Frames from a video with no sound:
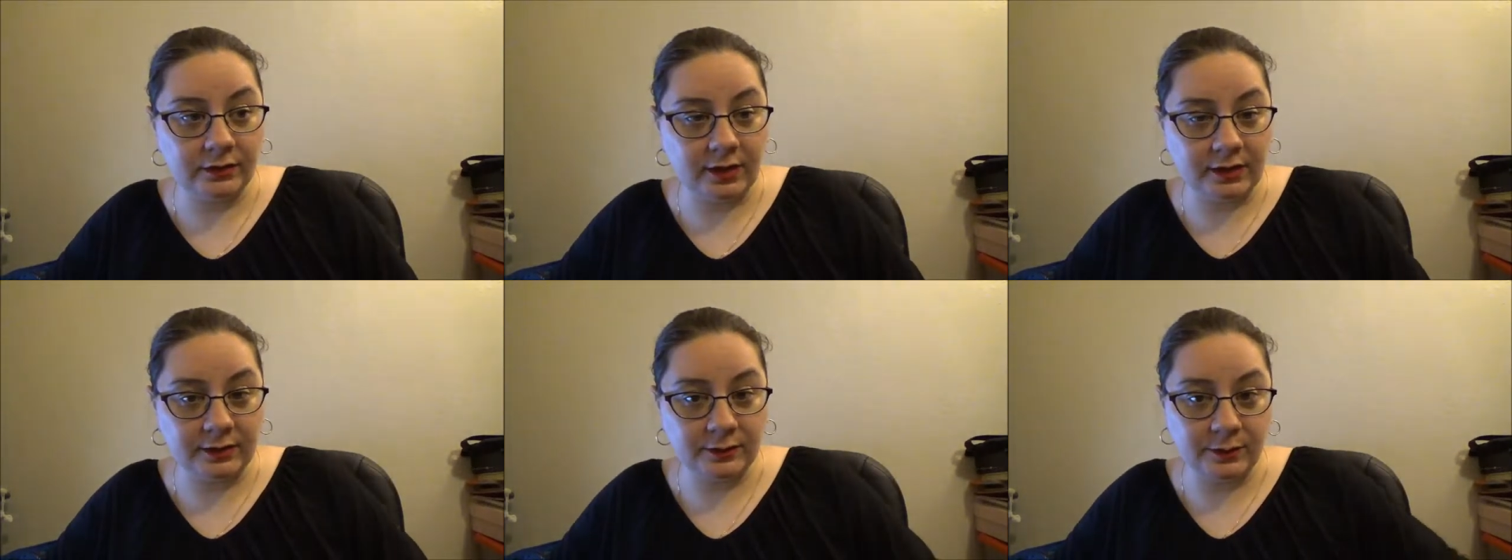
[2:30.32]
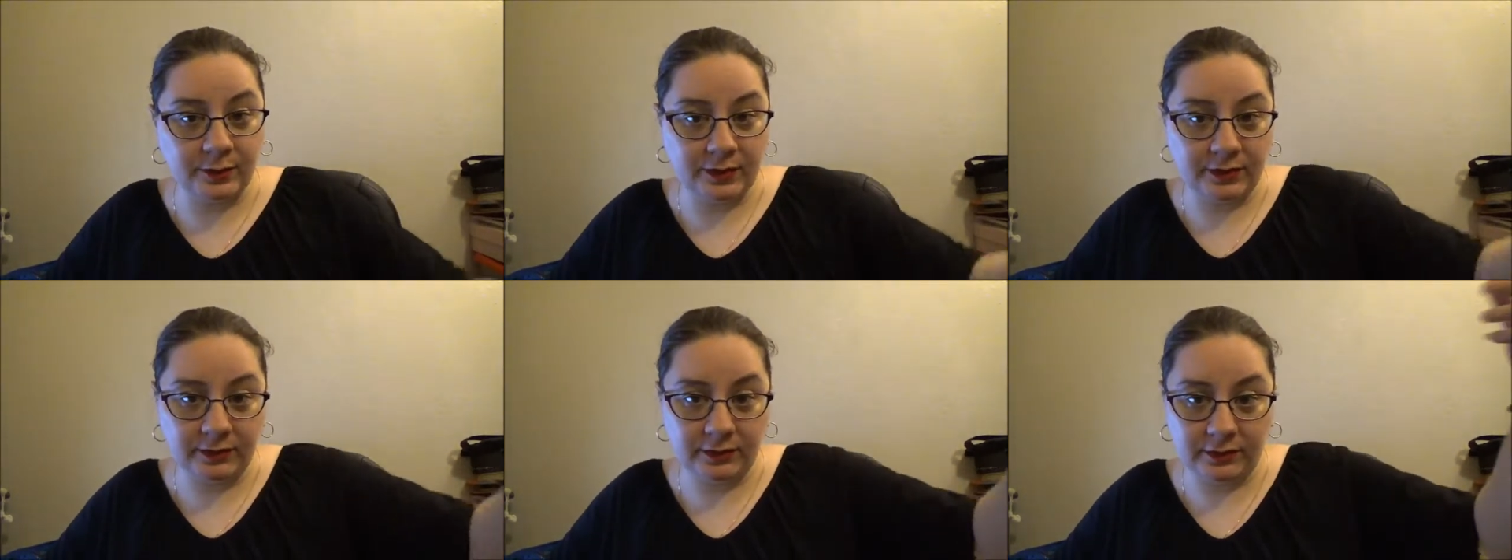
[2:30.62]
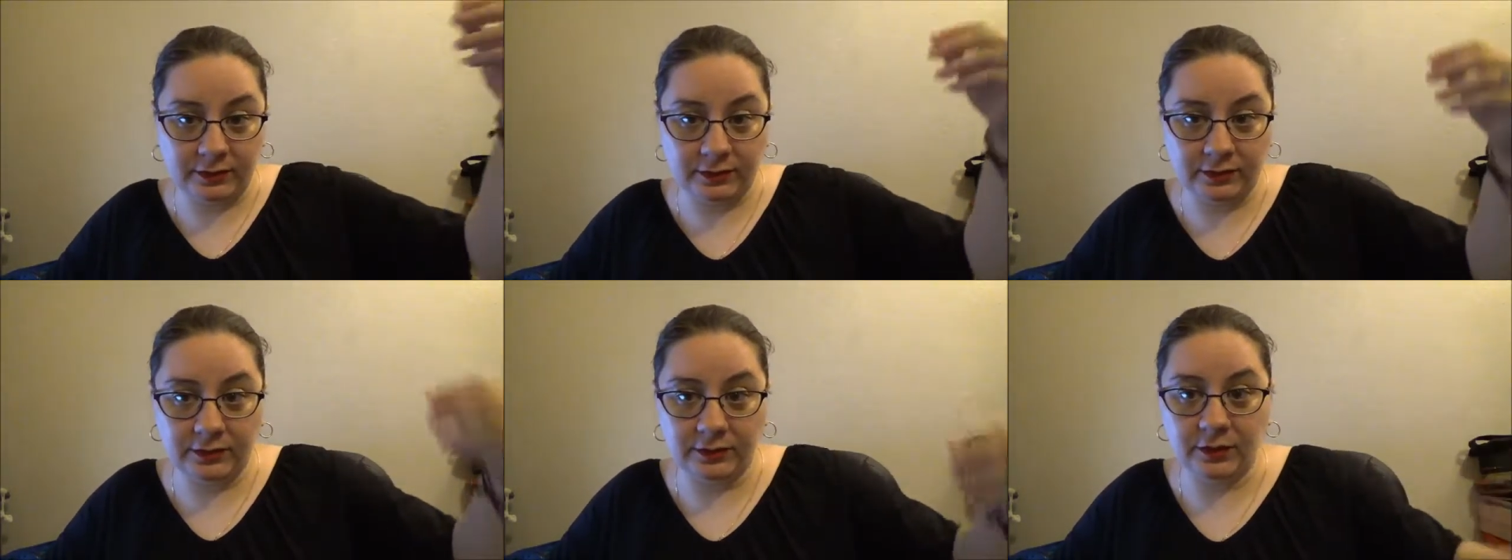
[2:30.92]
that's
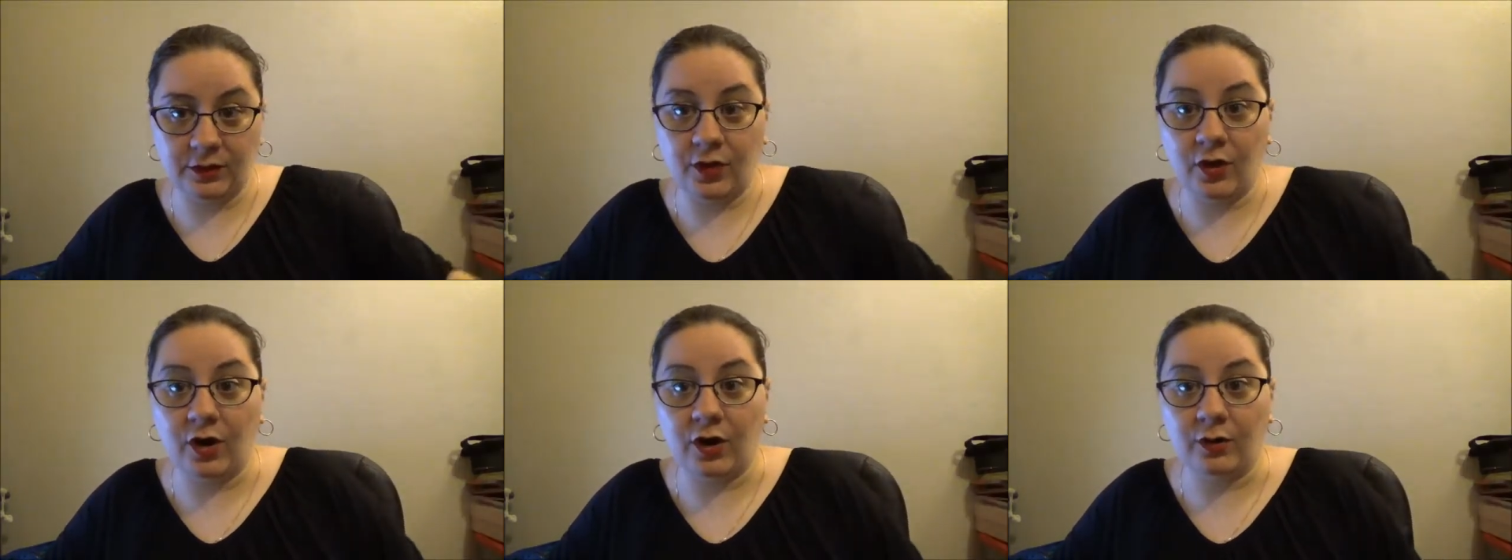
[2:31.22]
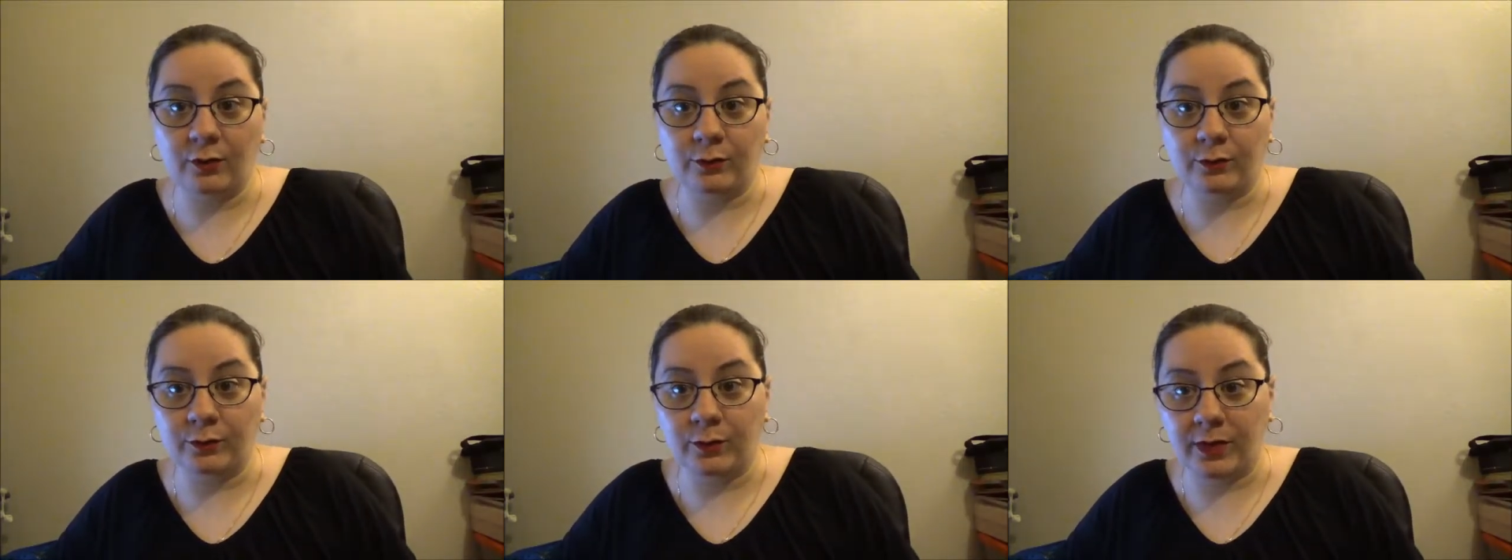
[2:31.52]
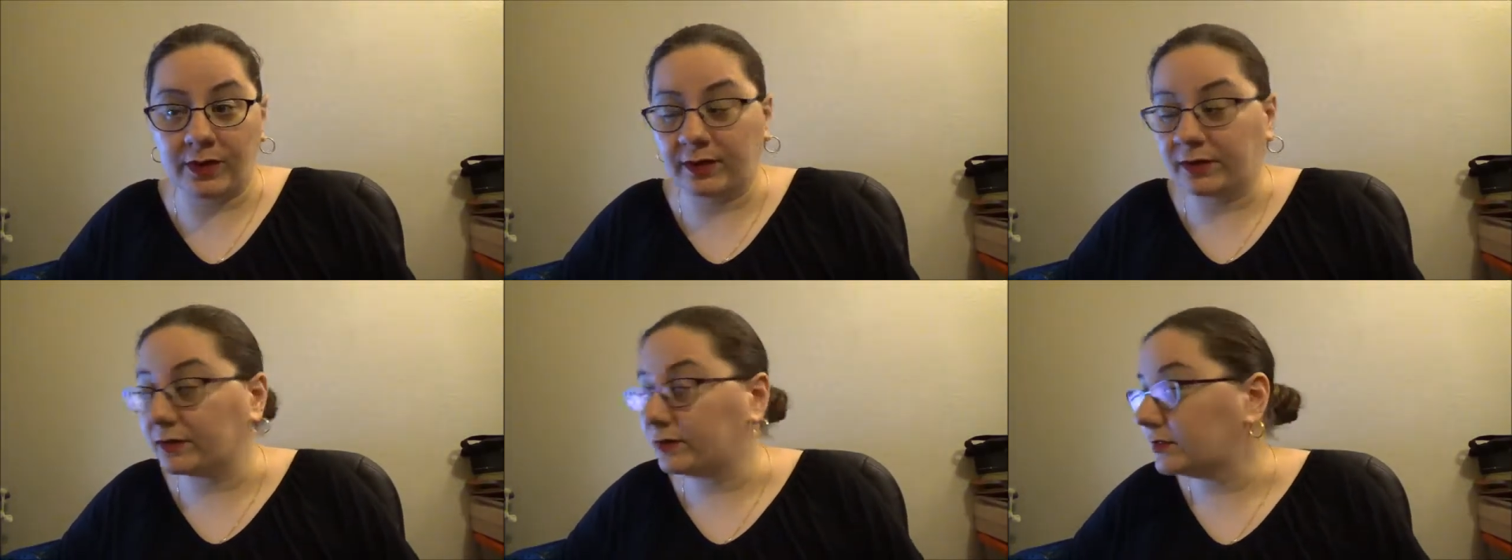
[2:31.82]
when the car
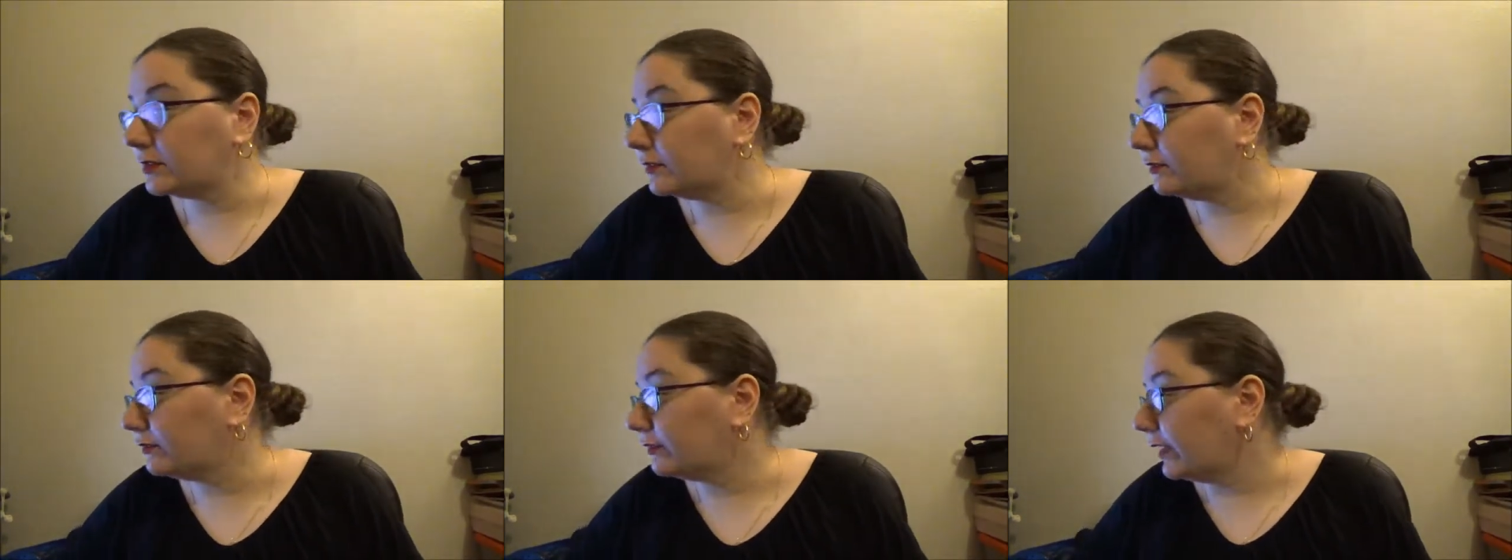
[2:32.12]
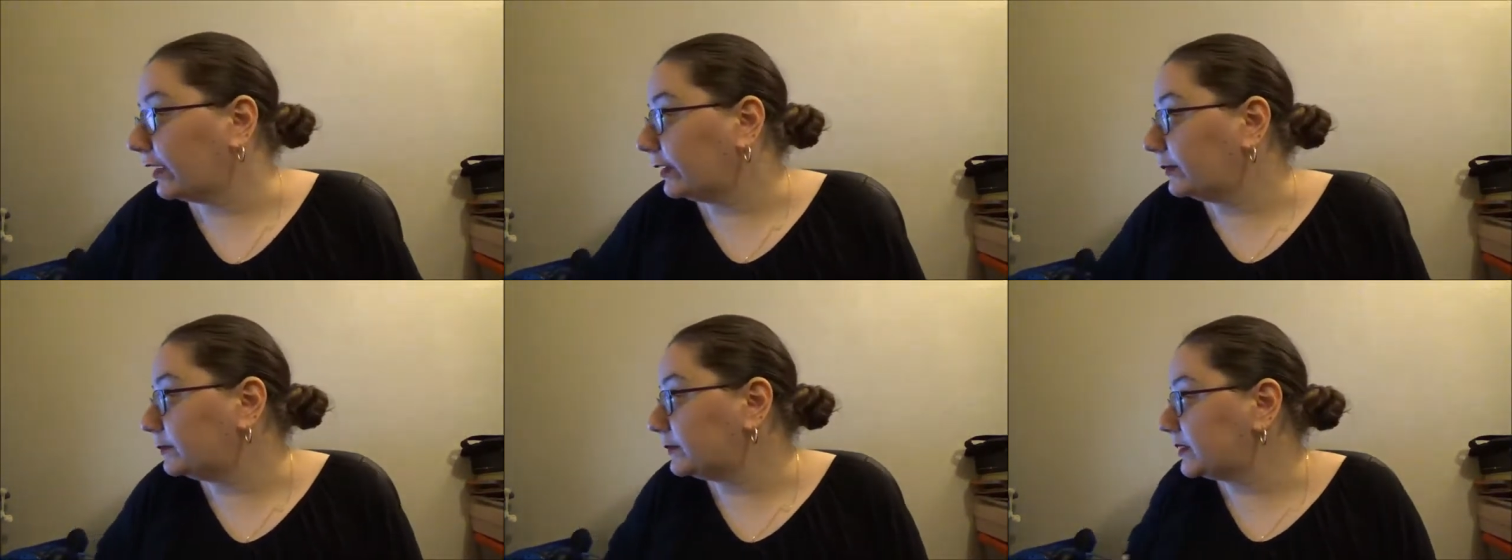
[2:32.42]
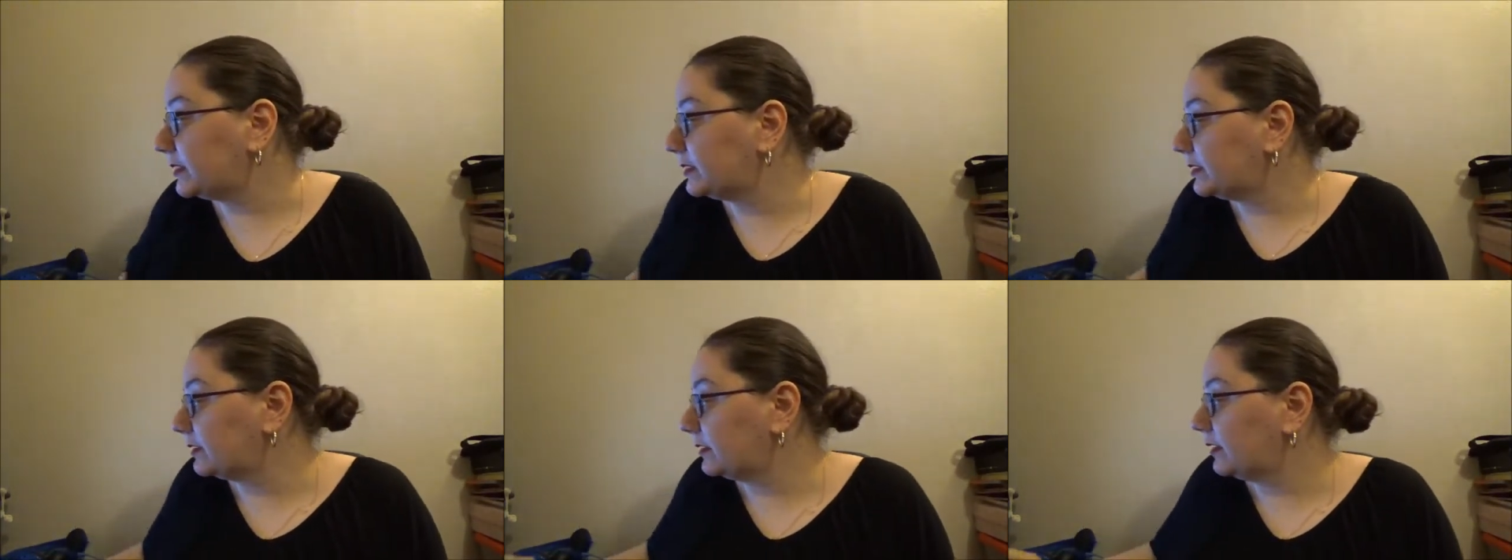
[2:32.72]
went into
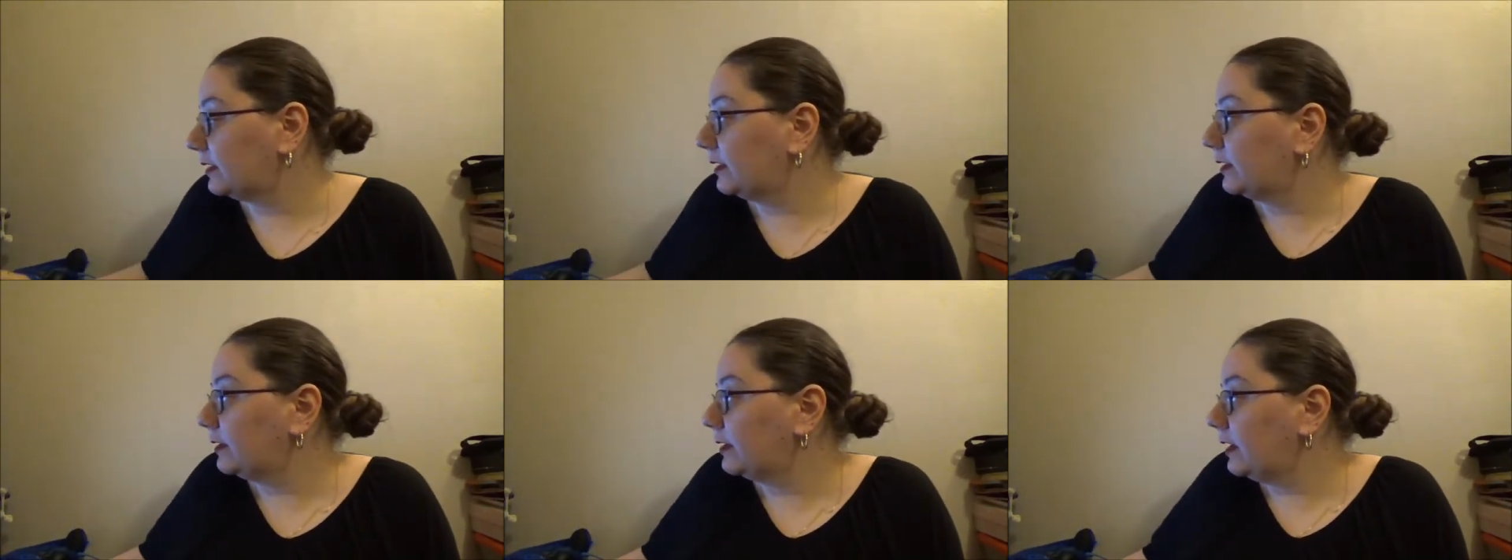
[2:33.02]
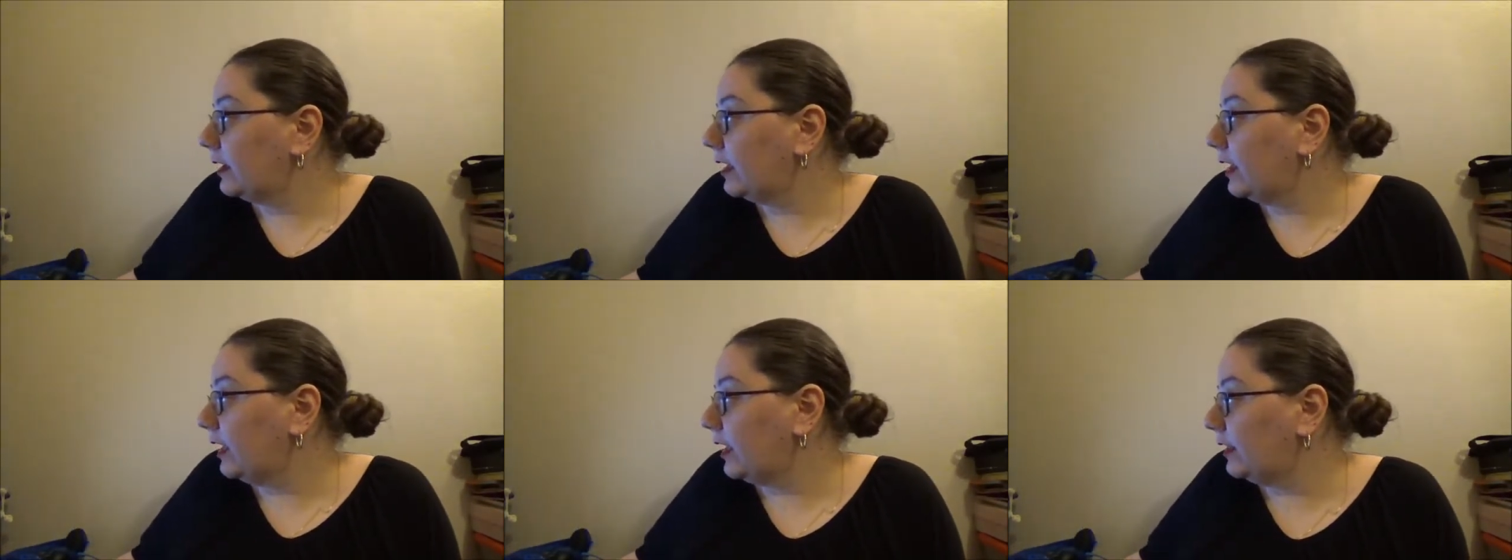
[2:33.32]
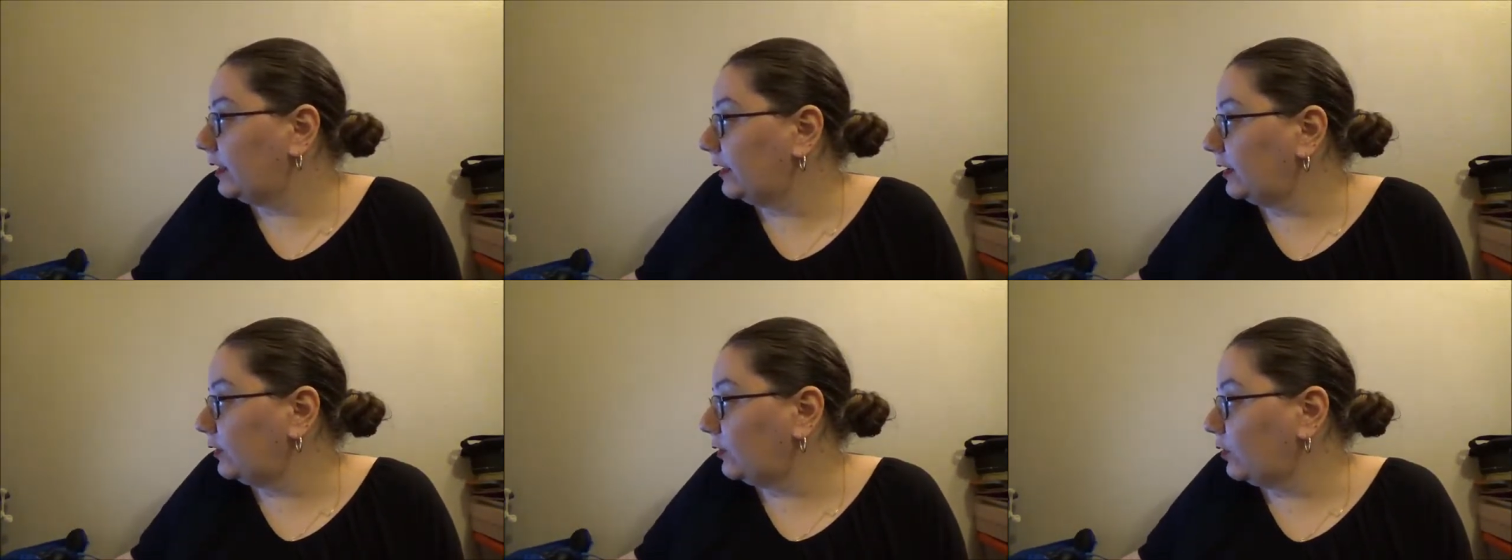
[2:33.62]
flames.
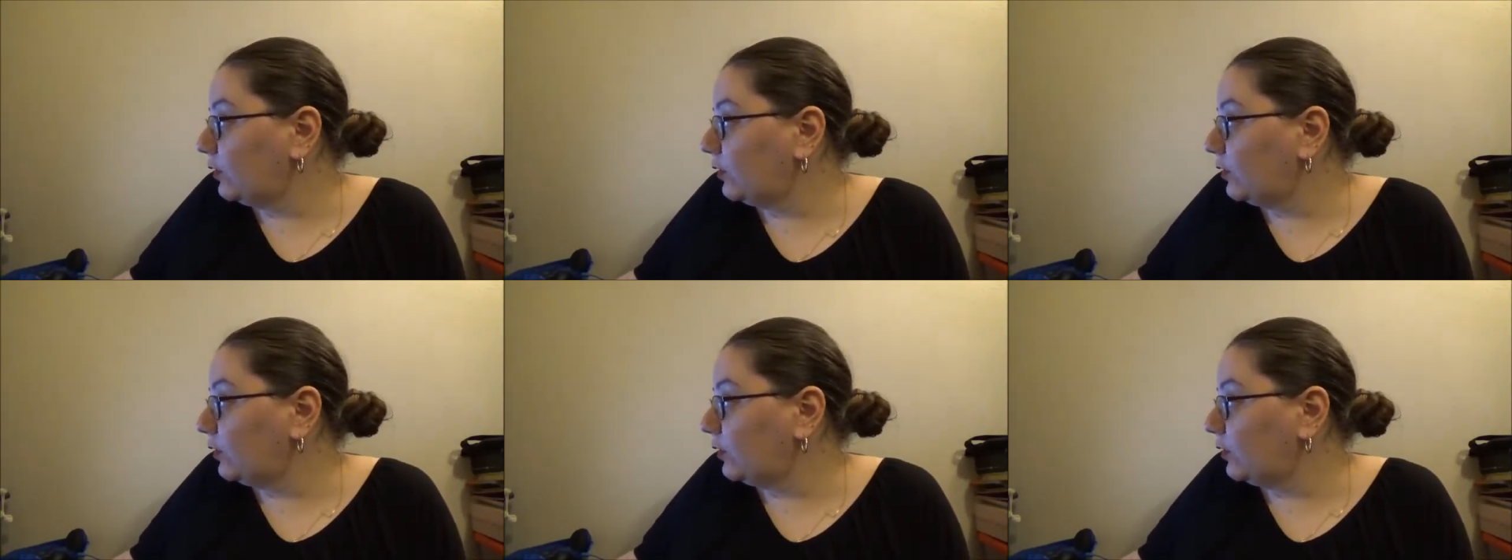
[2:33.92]
And then